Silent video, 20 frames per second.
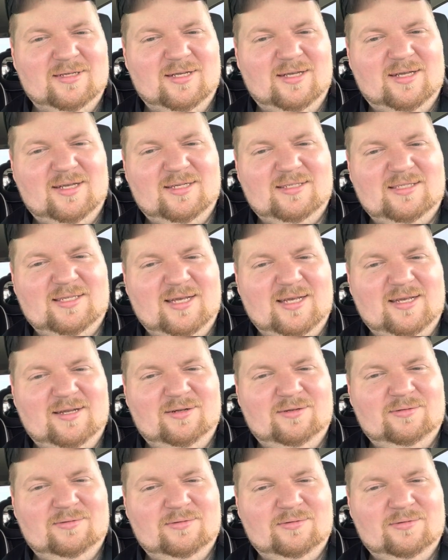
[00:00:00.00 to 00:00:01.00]
I said,
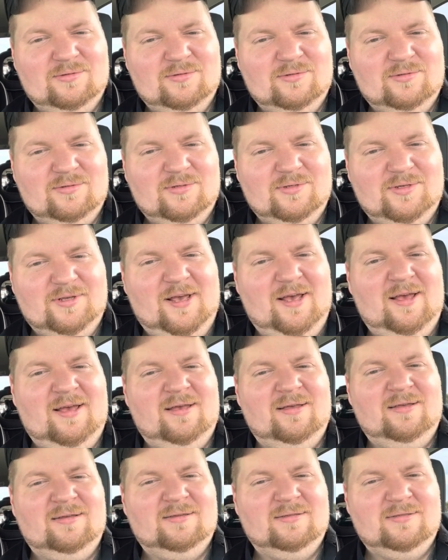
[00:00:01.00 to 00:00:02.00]
yeah?
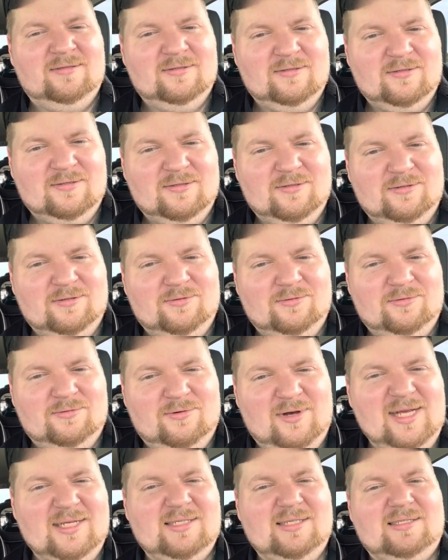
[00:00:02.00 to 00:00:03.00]

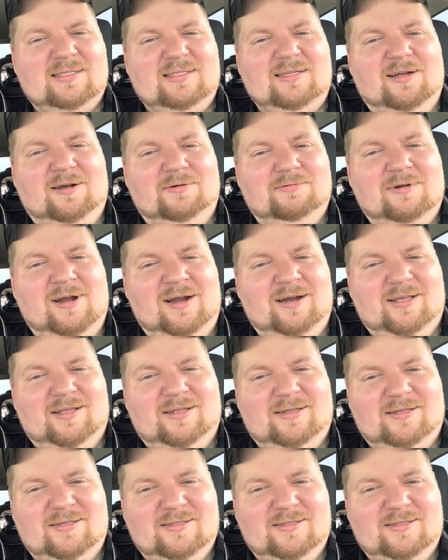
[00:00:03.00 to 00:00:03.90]
Why is it still running?